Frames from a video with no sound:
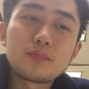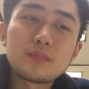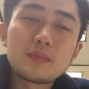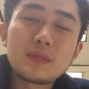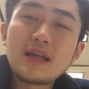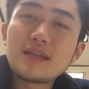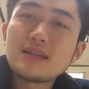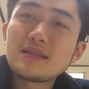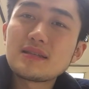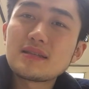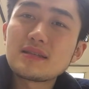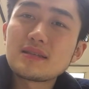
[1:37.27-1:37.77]

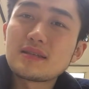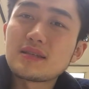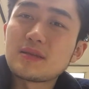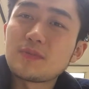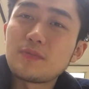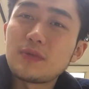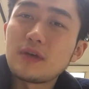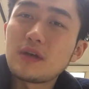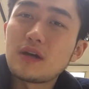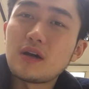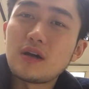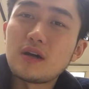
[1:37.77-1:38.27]
Let's
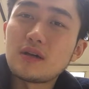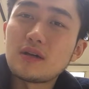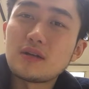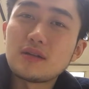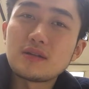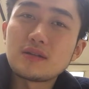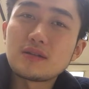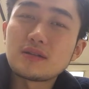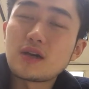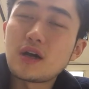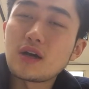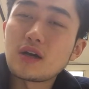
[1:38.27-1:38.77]

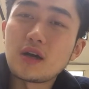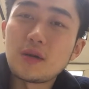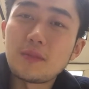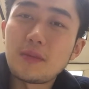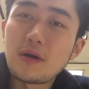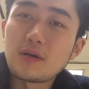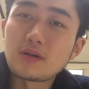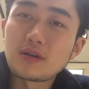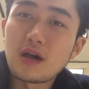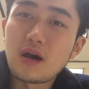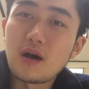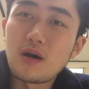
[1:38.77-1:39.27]
talk
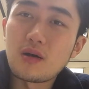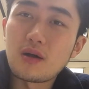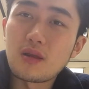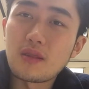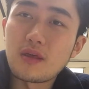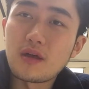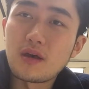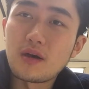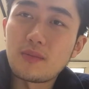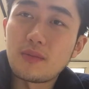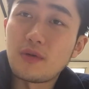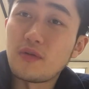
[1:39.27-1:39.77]
about
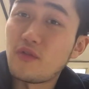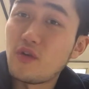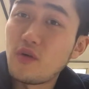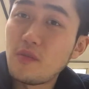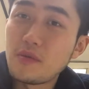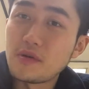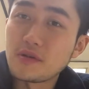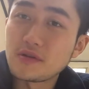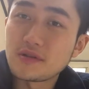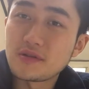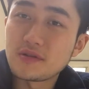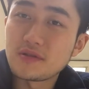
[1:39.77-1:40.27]
the
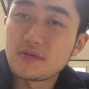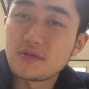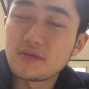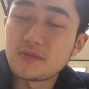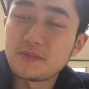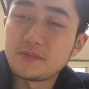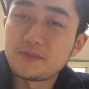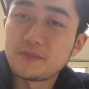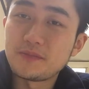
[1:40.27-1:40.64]
performers.